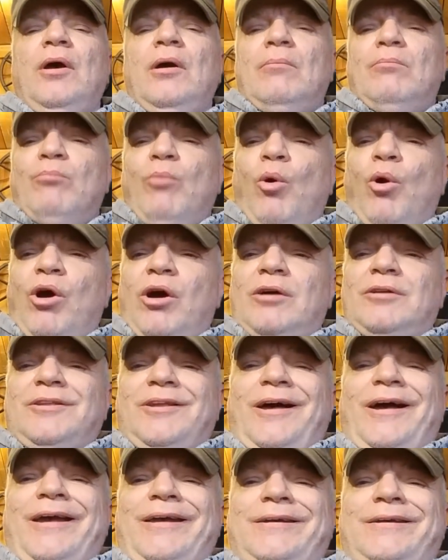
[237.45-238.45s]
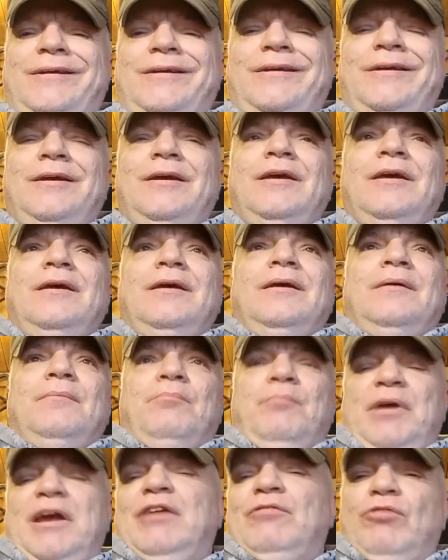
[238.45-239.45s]
More like
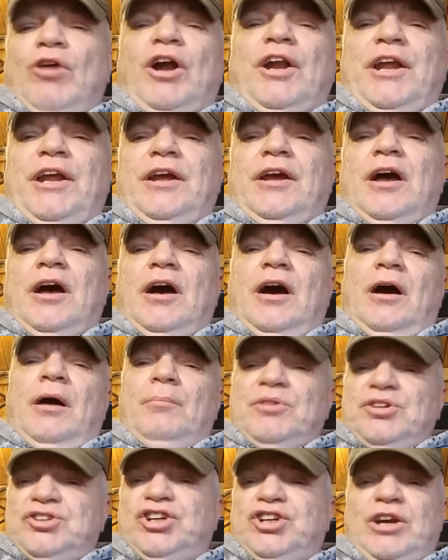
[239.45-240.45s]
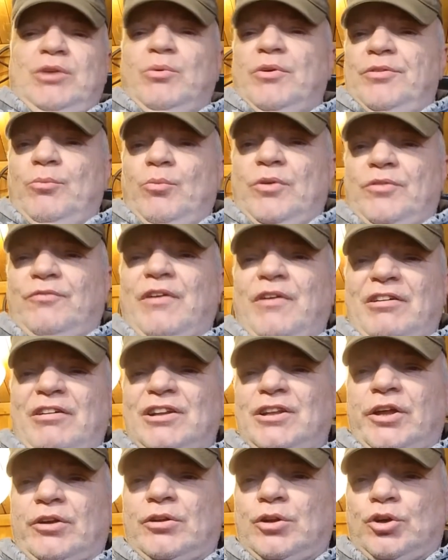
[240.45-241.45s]
me running a machine with very
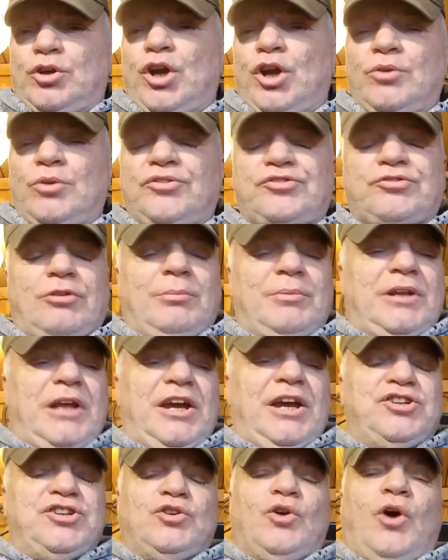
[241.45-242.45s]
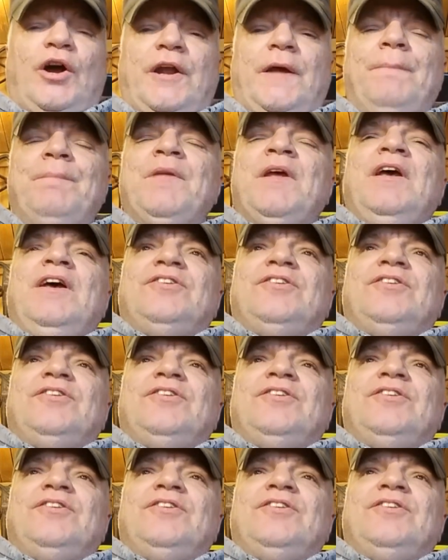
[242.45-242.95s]
little or no discrimination on it.